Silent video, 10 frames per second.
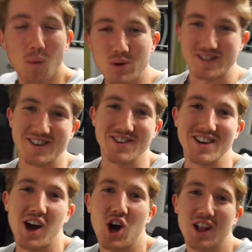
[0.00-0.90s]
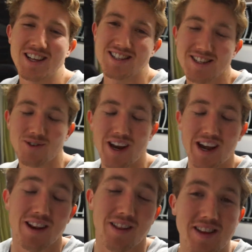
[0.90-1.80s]
What's good, y'all? Still
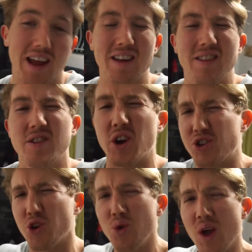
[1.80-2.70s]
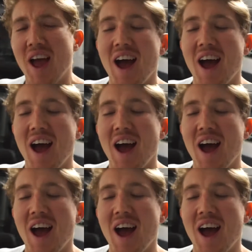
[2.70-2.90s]
day, day thirty-two.